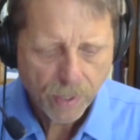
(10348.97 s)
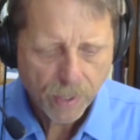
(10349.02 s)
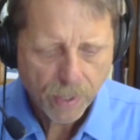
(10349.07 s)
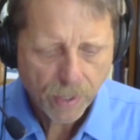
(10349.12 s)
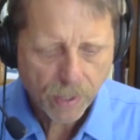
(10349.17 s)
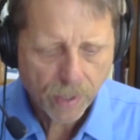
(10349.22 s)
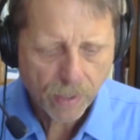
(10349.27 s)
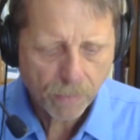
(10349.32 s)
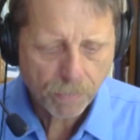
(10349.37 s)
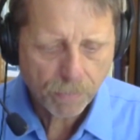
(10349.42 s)

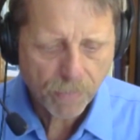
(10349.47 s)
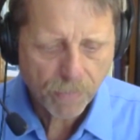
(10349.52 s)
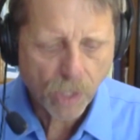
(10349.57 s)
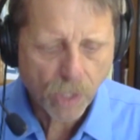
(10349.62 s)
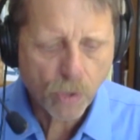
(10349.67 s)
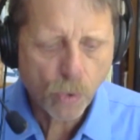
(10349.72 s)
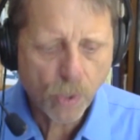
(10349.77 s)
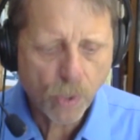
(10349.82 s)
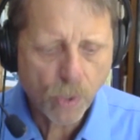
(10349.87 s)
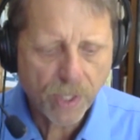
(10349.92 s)

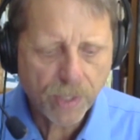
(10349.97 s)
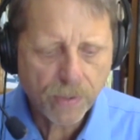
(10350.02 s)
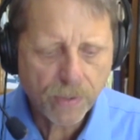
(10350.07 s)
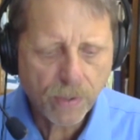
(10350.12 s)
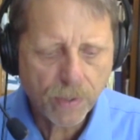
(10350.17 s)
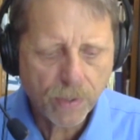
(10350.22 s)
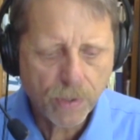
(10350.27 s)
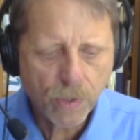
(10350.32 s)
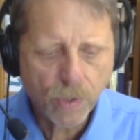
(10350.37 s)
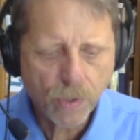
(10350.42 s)
According to
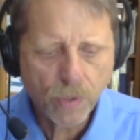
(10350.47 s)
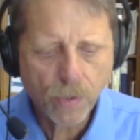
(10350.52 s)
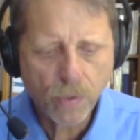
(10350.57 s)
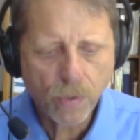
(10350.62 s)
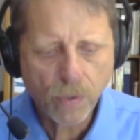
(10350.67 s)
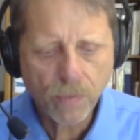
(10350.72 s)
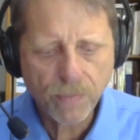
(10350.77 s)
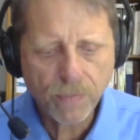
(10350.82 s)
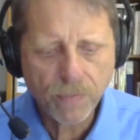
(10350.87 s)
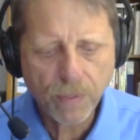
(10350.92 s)
the
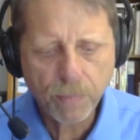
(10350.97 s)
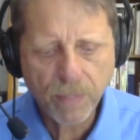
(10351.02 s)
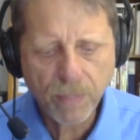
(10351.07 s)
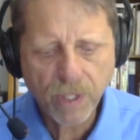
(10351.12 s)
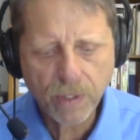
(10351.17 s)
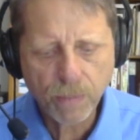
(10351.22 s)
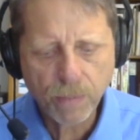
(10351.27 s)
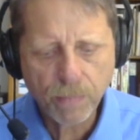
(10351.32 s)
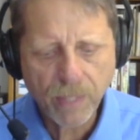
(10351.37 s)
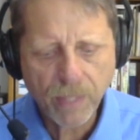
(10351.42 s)
Journal of the
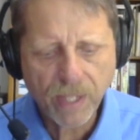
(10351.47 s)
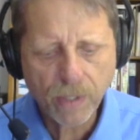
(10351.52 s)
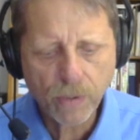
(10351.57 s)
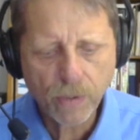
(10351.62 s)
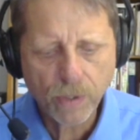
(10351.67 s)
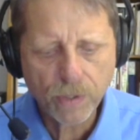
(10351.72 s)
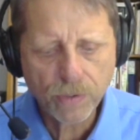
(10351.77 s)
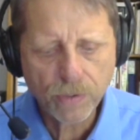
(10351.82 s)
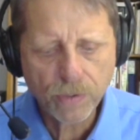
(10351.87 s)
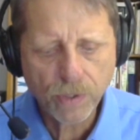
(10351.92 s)
American
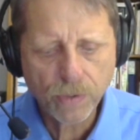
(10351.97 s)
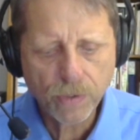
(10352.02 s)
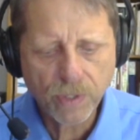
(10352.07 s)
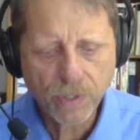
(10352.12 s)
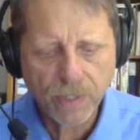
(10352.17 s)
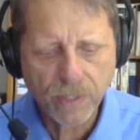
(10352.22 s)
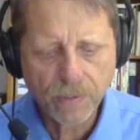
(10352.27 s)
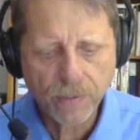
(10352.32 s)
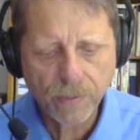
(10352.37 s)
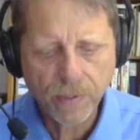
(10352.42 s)
Medical
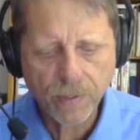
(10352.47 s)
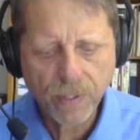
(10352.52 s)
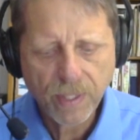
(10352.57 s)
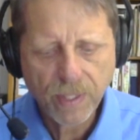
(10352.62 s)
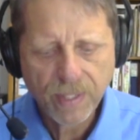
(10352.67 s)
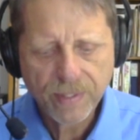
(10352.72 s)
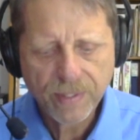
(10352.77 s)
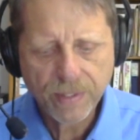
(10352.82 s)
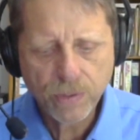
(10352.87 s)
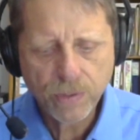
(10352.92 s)
Association,
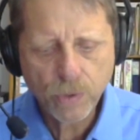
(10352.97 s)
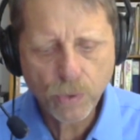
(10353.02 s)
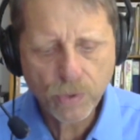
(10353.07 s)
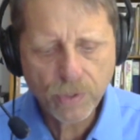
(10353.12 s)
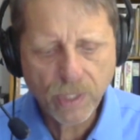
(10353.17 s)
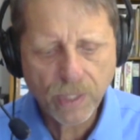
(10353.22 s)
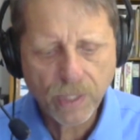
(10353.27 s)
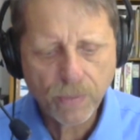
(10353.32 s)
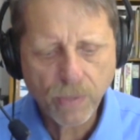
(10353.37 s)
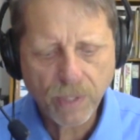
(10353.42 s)
the
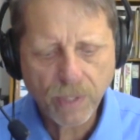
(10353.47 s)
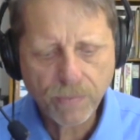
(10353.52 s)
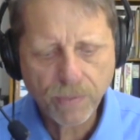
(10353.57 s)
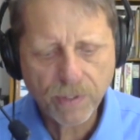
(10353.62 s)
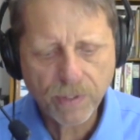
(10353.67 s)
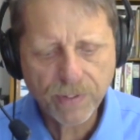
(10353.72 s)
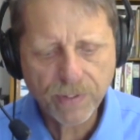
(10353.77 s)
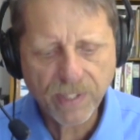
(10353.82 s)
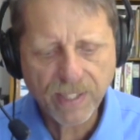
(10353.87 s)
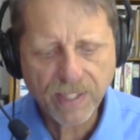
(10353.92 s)
suicide rate
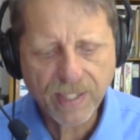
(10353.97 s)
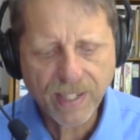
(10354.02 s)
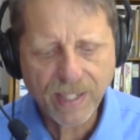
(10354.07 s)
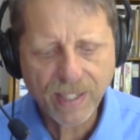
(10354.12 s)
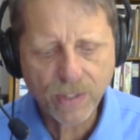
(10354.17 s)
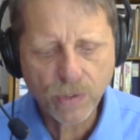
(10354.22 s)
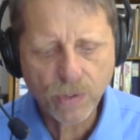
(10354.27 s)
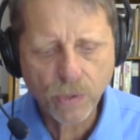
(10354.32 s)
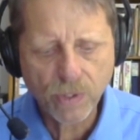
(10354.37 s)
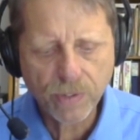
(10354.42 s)
for
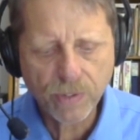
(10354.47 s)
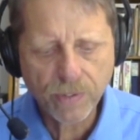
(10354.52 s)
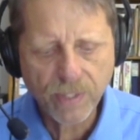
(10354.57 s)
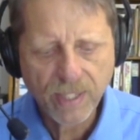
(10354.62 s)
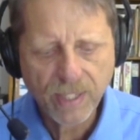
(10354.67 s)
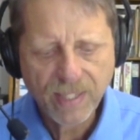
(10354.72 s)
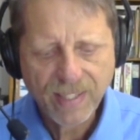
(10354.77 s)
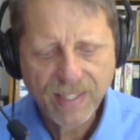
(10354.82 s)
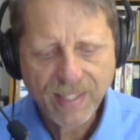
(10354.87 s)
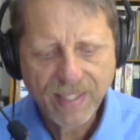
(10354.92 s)
psychiatrists
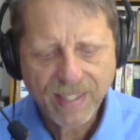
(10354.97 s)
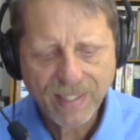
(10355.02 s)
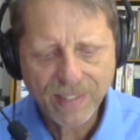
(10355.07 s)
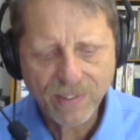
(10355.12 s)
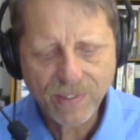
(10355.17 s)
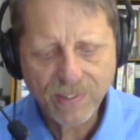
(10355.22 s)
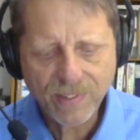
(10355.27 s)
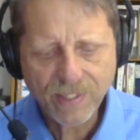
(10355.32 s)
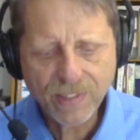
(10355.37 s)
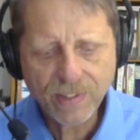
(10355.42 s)
is
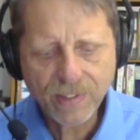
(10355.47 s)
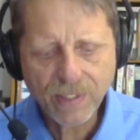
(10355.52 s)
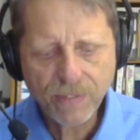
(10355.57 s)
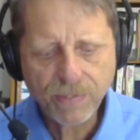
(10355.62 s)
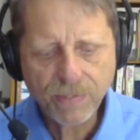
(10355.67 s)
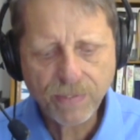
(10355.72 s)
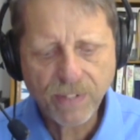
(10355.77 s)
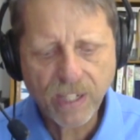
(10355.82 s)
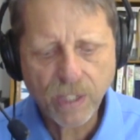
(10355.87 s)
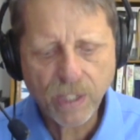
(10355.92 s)

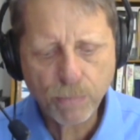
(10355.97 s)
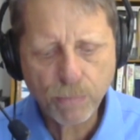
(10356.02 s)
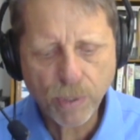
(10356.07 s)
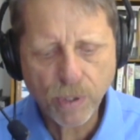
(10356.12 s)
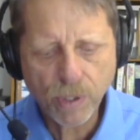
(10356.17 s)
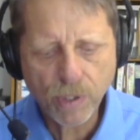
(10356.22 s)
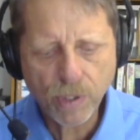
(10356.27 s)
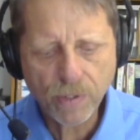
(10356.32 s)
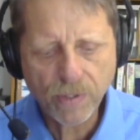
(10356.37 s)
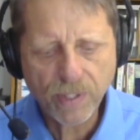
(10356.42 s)
65 per
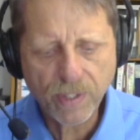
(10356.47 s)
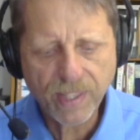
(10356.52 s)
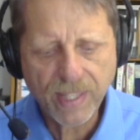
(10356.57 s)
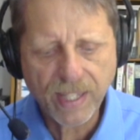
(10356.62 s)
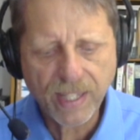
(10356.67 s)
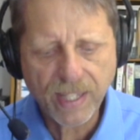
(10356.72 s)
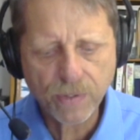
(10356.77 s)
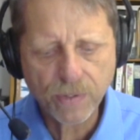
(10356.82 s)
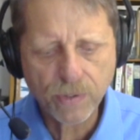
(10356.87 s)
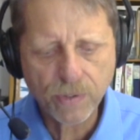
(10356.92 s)

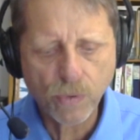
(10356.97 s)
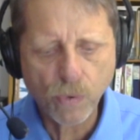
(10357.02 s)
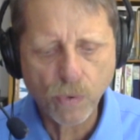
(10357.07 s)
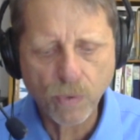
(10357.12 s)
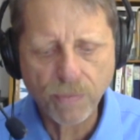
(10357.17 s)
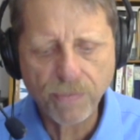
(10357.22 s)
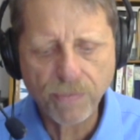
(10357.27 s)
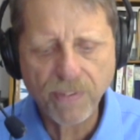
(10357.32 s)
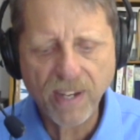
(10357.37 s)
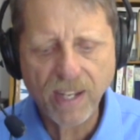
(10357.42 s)
100,000, or
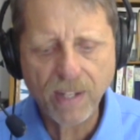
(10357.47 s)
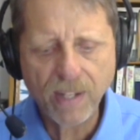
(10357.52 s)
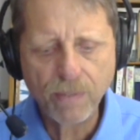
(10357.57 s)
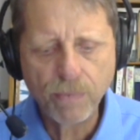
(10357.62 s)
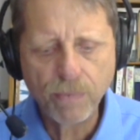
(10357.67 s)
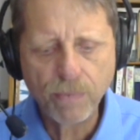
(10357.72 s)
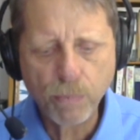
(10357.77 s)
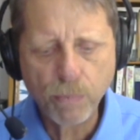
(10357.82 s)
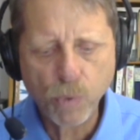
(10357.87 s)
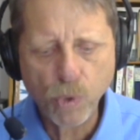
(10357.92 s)

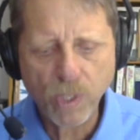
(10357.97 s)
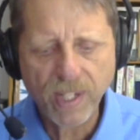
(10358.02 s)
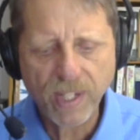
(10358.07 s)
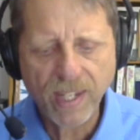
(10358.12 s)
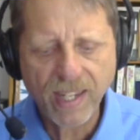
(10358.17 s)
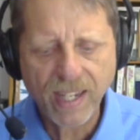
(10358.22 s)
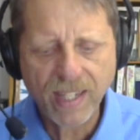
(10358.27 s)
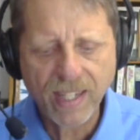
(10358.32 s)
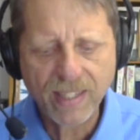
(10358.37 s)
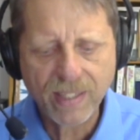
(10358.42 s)

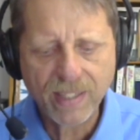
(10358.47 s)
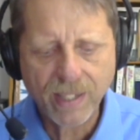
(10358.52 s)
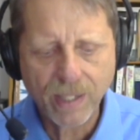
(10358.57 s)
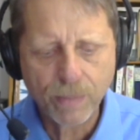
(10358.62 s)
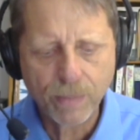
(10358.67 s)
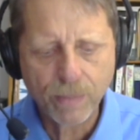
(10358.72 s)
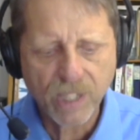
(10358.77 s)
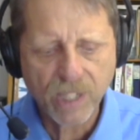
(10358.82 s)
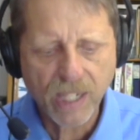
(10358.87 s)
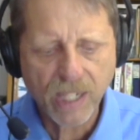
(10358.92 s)
5.9
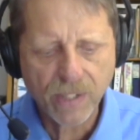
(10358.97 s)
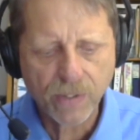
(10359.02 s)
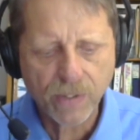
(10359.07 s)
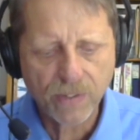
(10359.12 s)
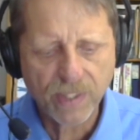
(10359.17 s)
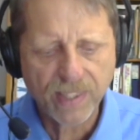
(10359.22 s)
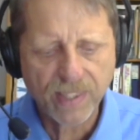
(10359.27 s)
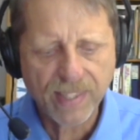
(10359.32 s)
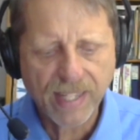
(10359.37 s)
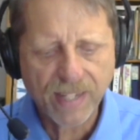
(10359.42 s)
times higher
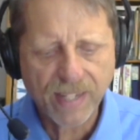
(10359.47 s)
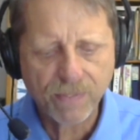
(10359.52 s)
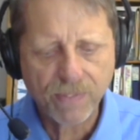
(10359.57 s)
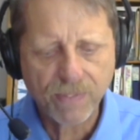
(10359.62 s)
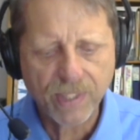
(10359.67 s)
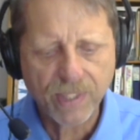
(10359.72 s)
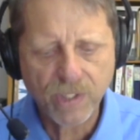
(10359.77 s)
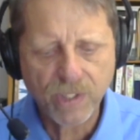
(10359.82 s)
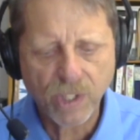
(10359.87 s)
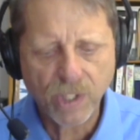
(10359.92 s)
than that of
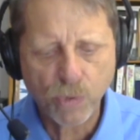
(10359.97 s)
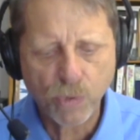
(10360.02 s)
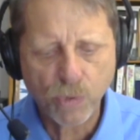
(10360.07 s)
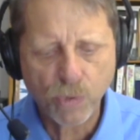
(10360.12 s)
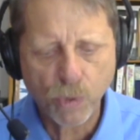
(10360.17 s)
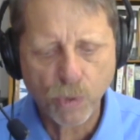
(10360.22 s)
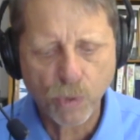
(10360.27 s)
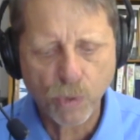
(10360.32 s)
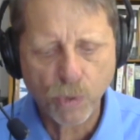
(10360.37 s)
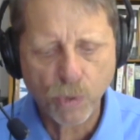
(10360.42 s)
the
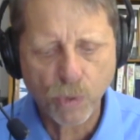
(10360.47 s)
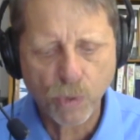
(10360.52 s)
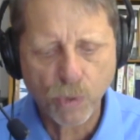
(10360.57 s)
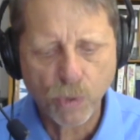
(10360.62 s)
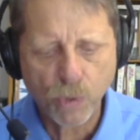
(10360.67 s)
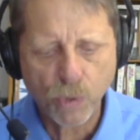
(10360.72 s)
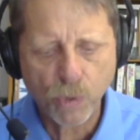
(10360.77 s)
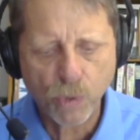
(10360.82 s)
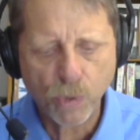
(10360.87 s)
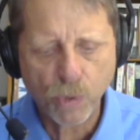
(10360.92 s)
general
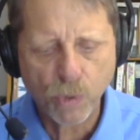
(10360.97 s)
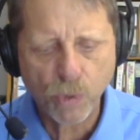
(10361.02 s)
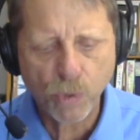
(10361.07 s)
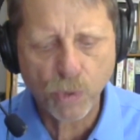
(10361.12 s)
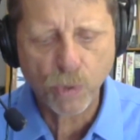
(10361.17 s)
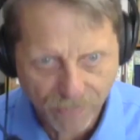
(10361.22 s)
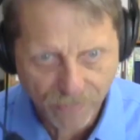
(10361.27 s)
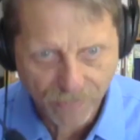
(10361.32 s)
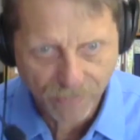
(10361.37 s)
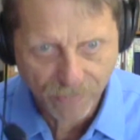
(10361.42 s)

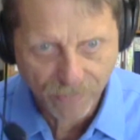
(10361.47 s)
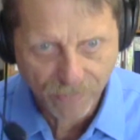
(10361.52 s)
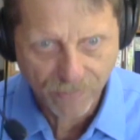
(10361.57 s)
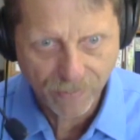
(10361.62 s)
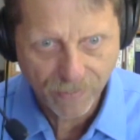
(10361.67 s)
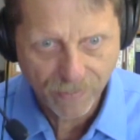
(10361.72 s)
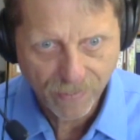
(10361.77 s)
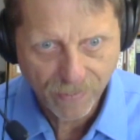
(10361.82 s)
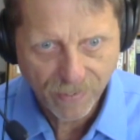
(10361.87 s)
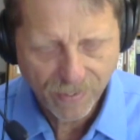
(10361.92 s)
population,
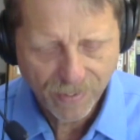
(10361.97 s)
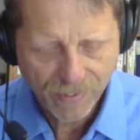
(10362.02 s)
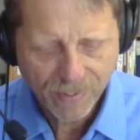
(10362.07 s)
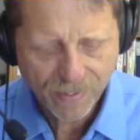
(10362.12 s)
right?